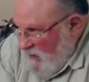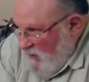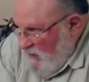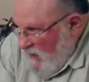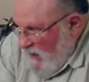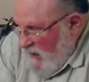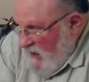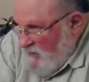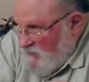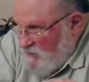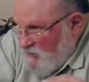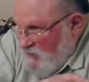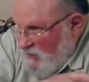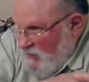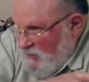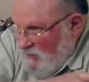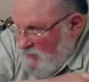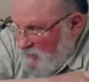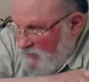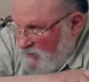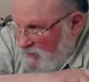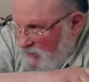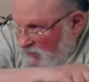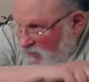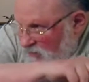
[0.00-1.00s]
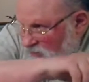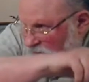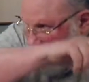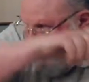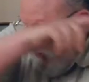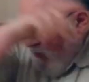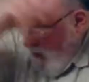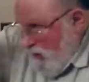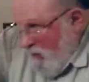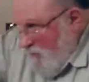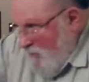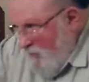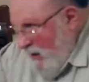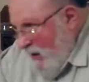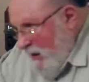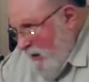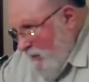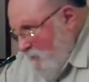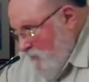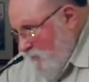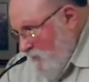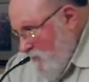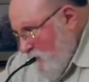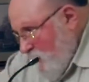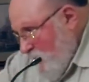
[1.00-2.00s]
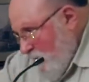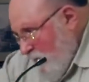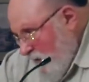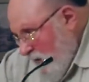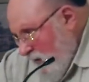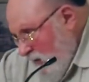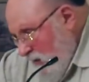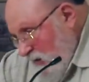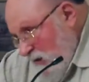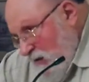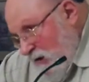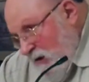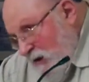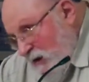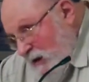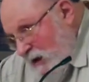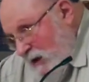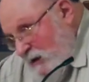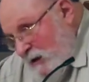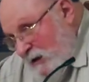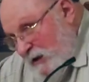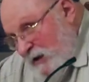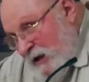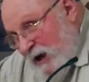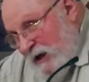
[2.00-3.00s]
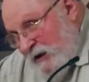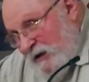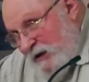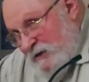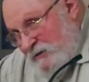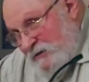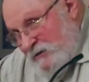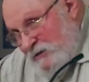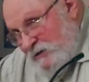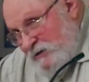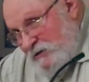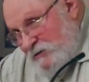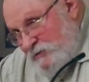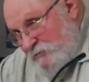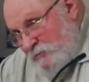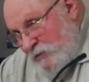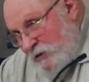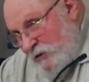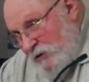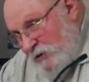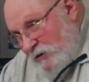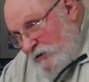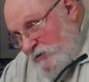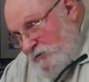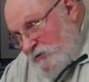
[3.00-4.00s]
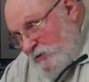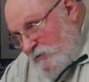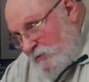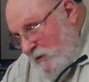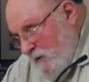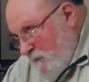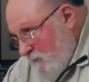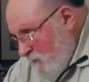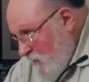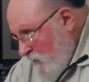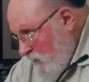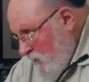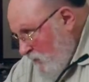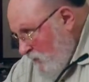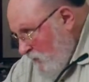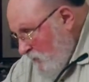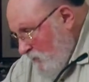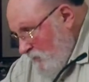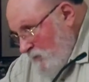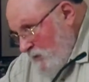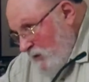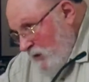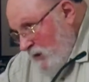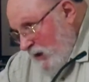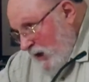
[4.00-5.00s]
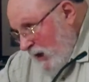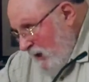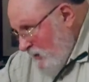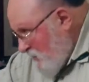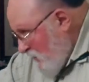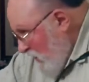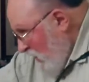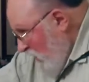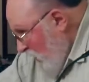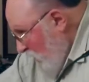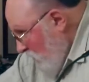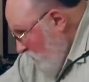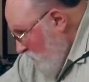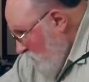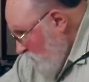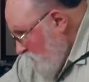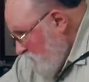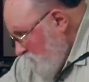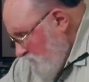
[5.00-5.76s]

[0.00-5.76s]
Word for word: Now he's going to talk about him in the context of this world, so we refer to him as Him.